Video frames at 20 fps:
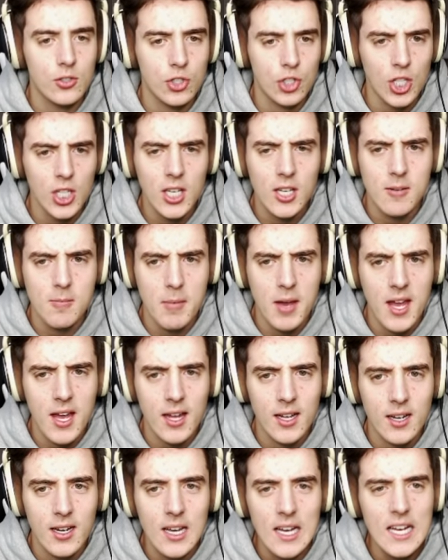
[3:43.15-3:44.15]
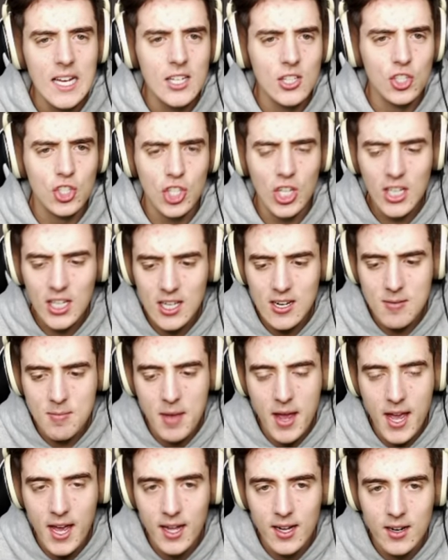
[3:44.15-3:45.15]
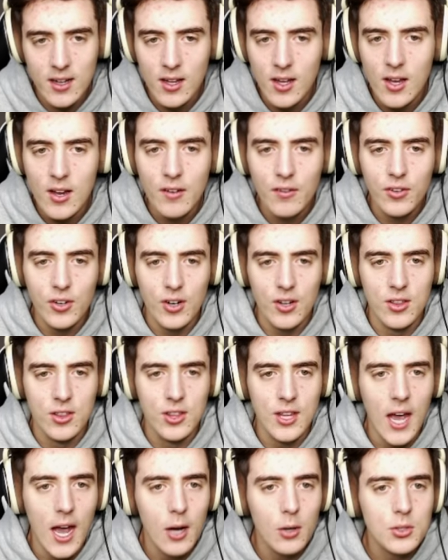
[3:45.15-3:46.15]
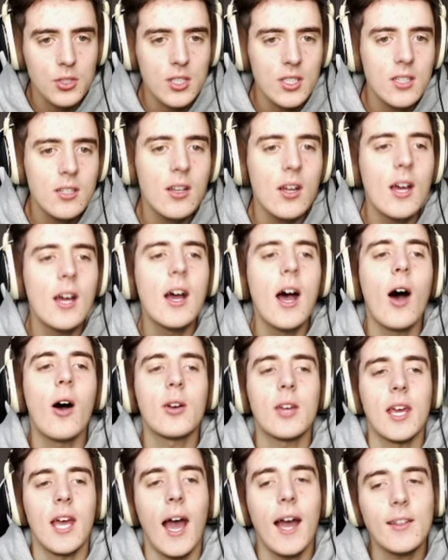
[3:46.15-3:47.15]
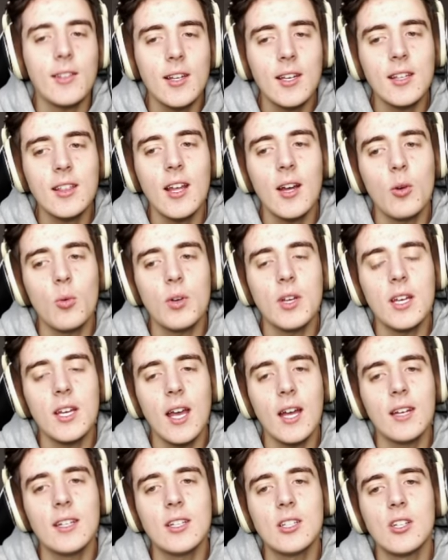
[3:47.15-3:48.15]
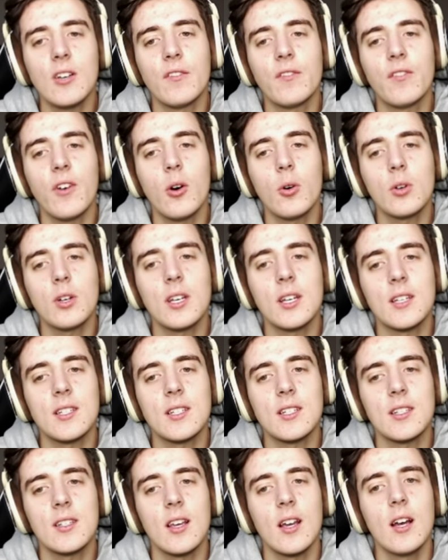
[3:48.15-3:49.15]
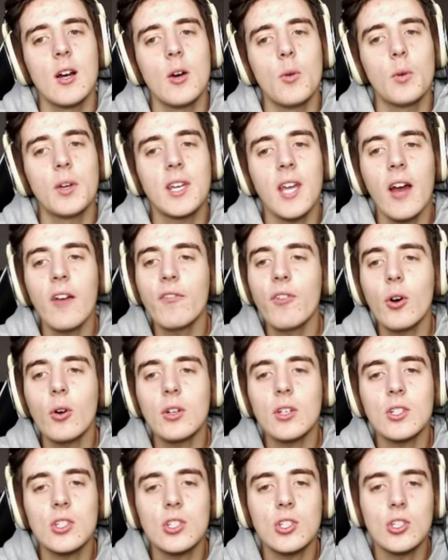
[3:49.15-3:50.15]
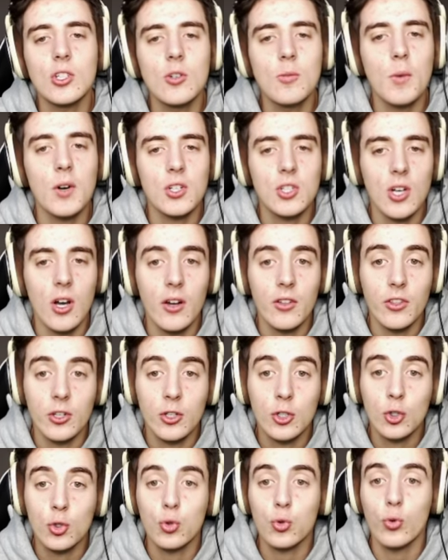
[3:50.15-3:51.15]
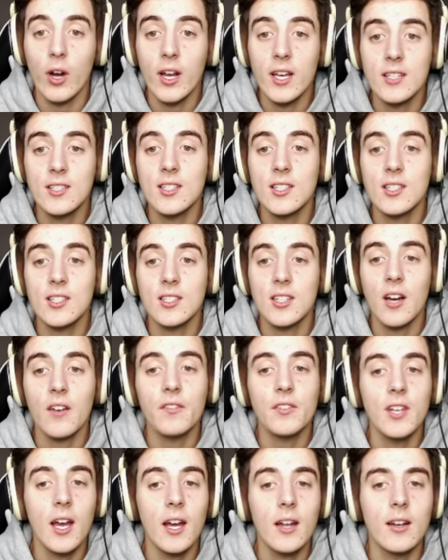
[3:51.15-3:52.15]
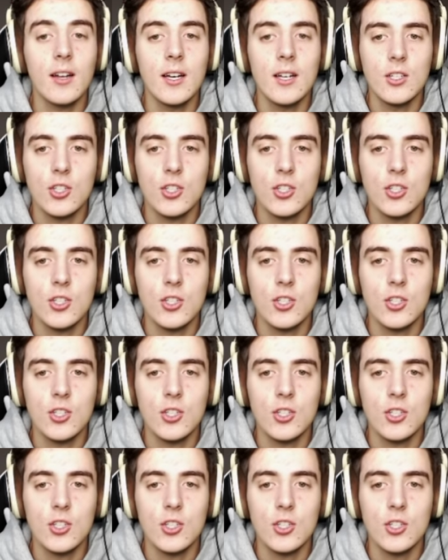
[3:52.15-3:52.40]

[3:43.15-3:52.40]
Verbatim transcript: Chicken man, chicken man for a thousand. Okay, I think that we again need to focus. We can't focus too much on the crazy stuff yet.